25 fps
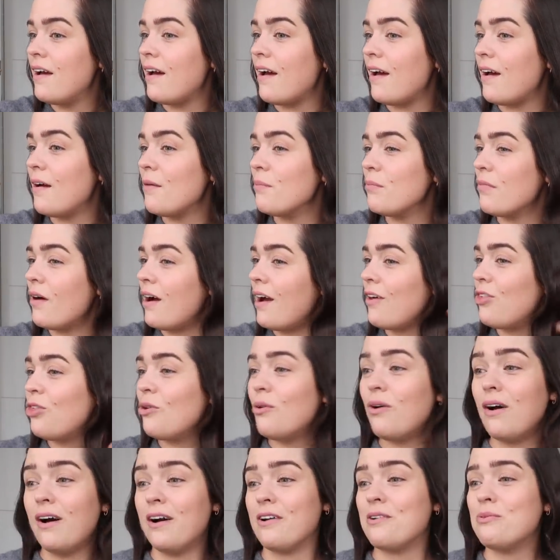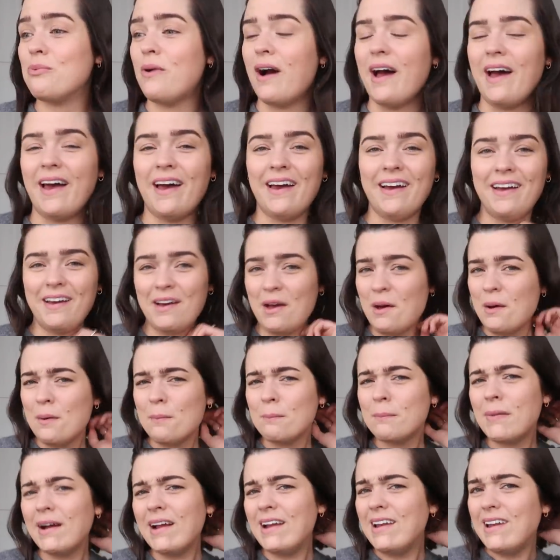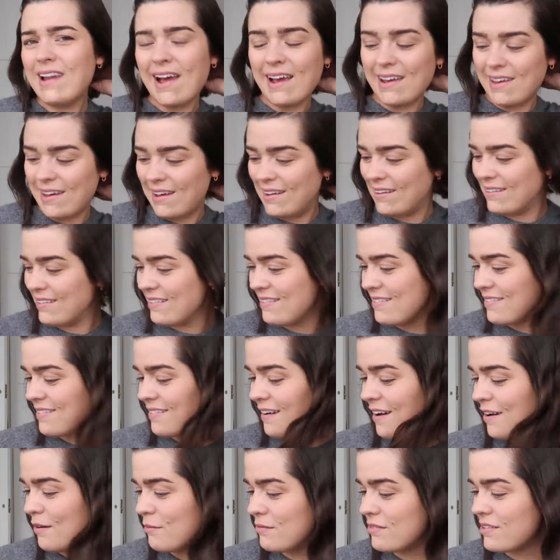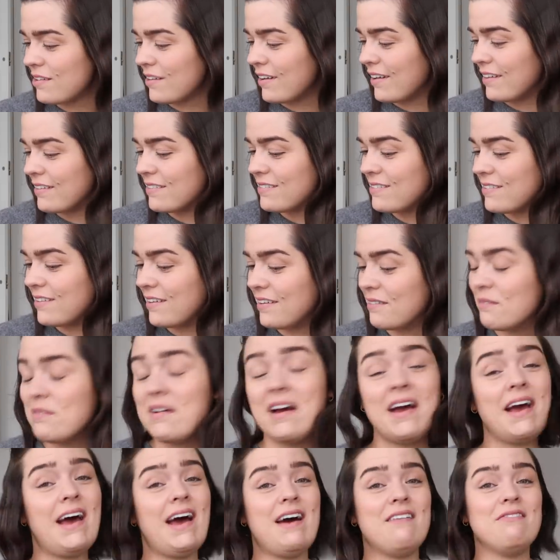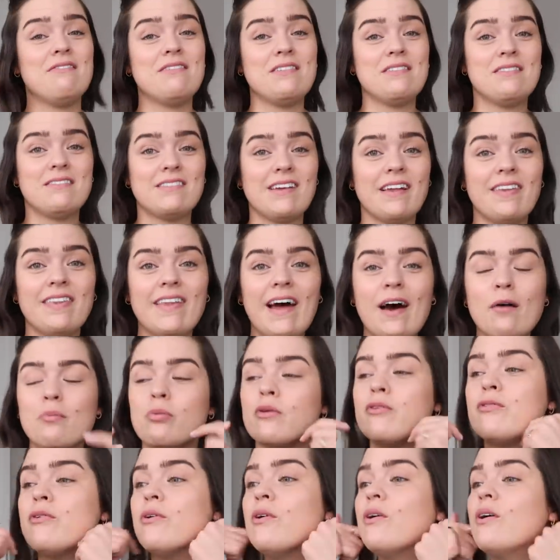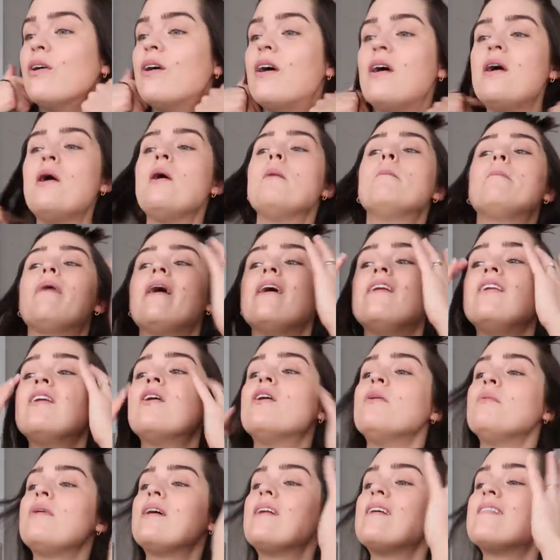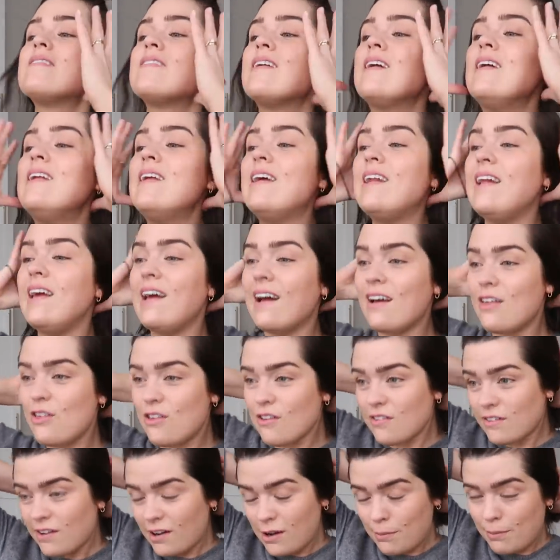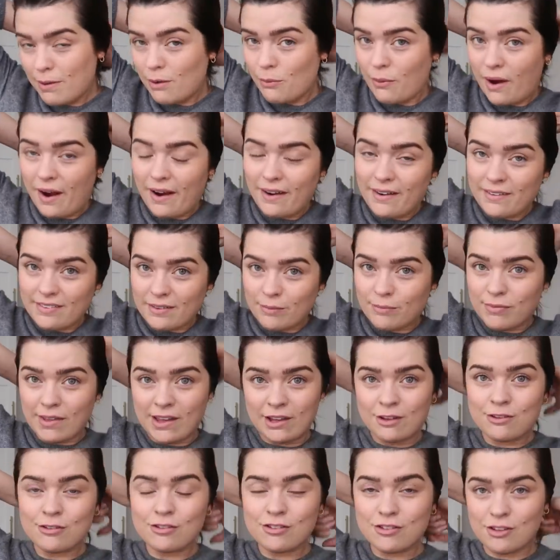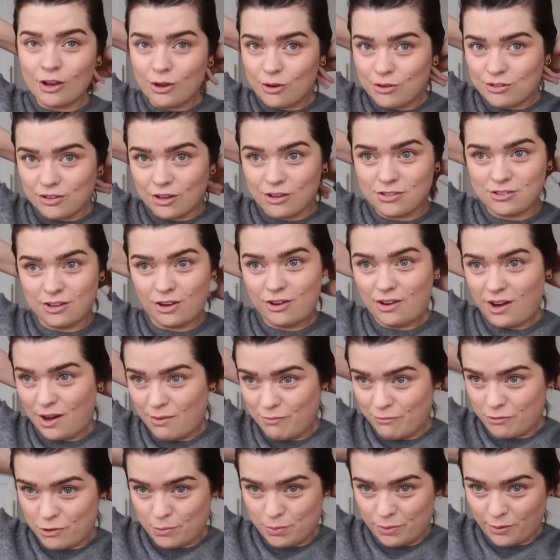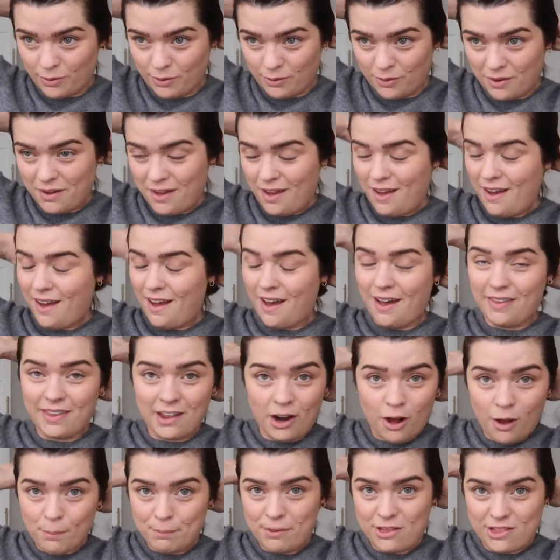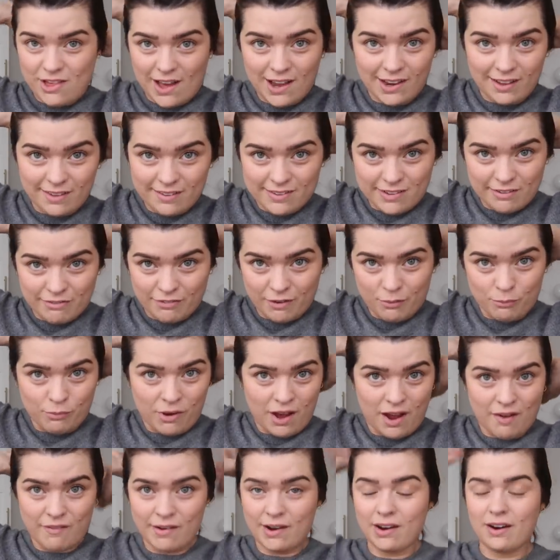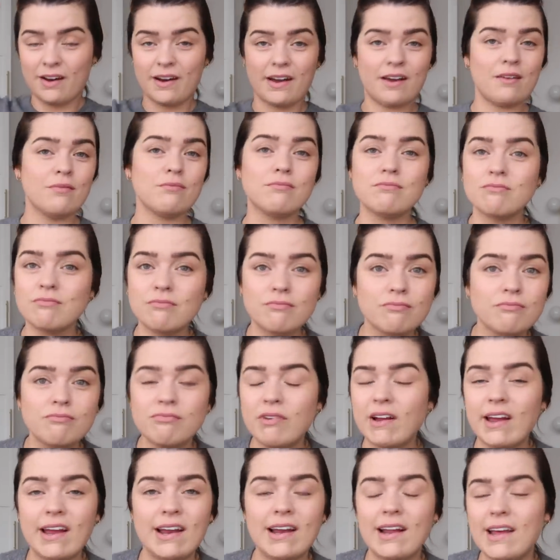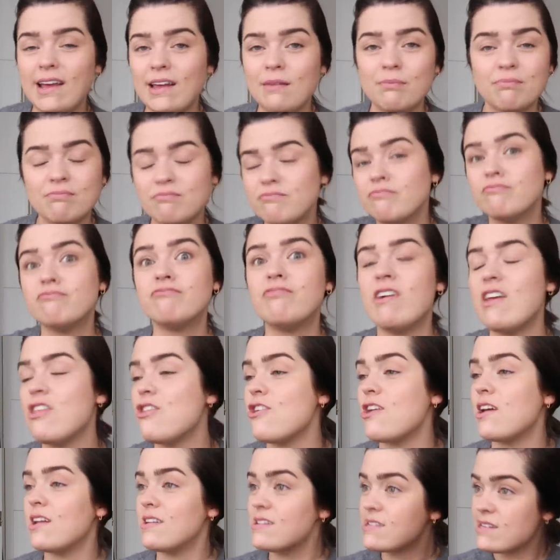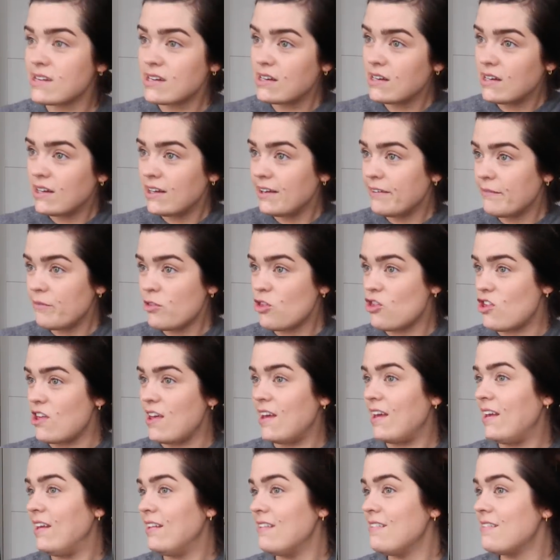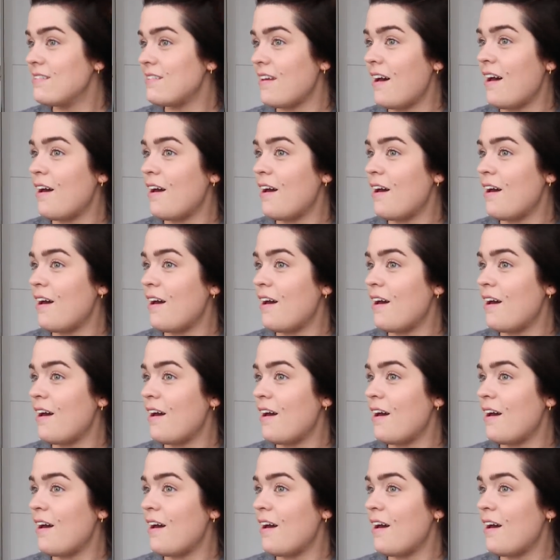I thought I'd wear my leggings up to London. Haven't done that before, but I know I'm gonna see Lily and she's gonna be wearing something so, so, so comfortable. And then I'll be jealous if I'm wearing like really rigid jeans.